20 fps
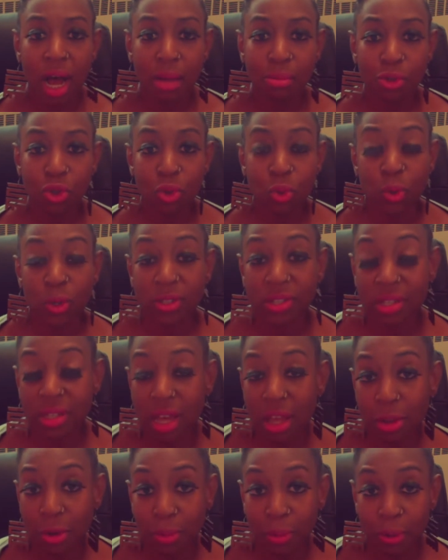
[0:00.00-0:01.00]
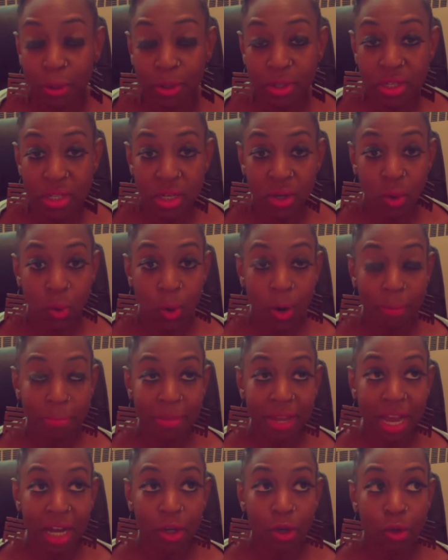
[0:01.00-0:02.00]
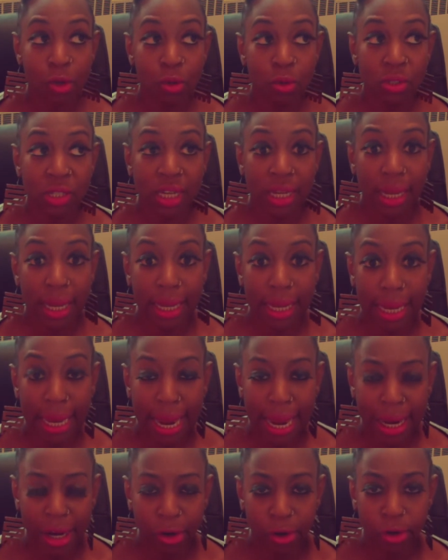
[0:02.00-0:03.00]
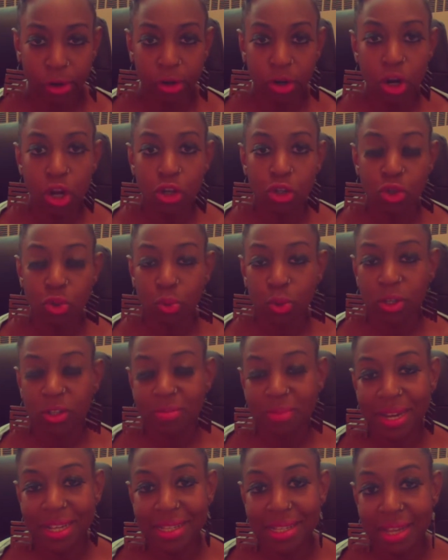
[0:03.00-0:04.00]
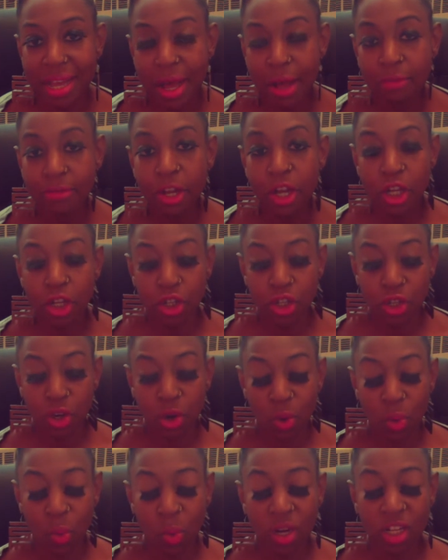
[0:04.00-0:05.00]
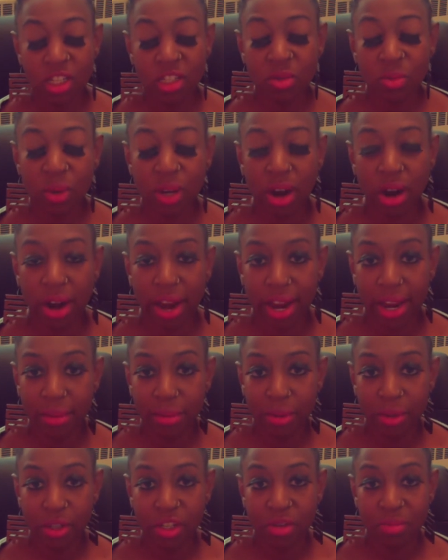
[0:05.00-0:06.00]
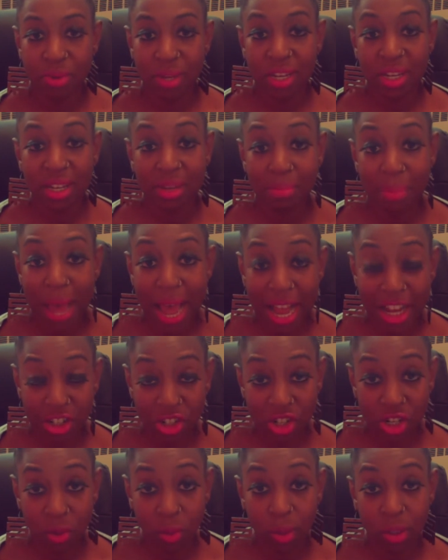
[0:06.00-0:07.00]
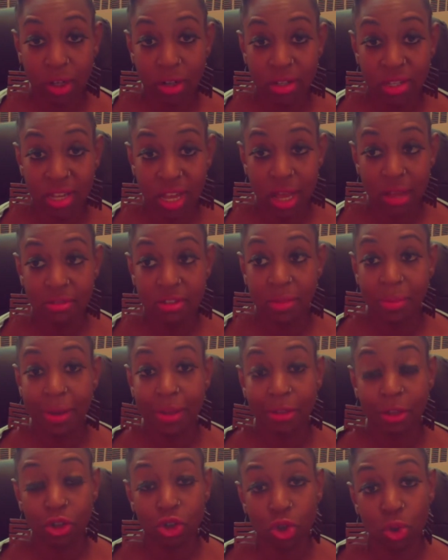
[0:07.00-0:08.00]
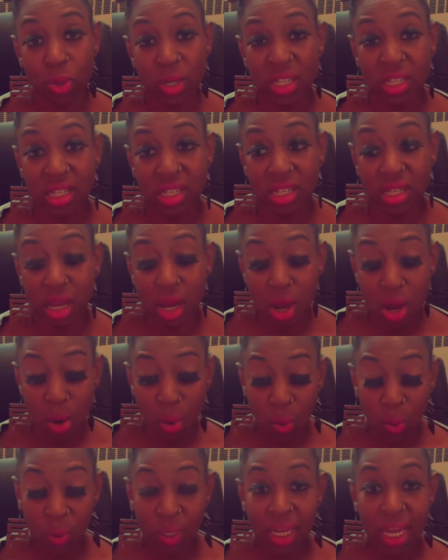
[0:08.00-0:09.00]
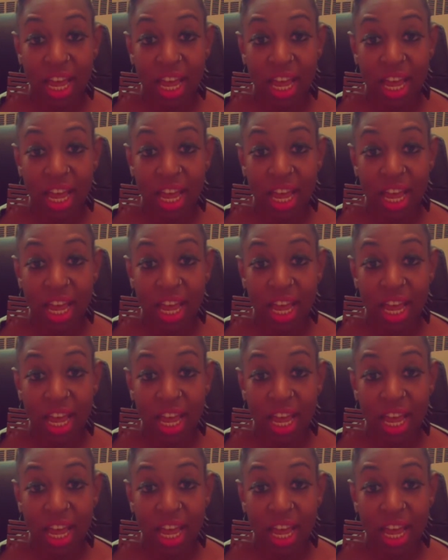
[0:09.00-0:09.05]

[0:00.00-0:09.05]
towards this other person, or I'm not holding any anger towards myself. So once we are able to be compassionate with ourselves about the choices we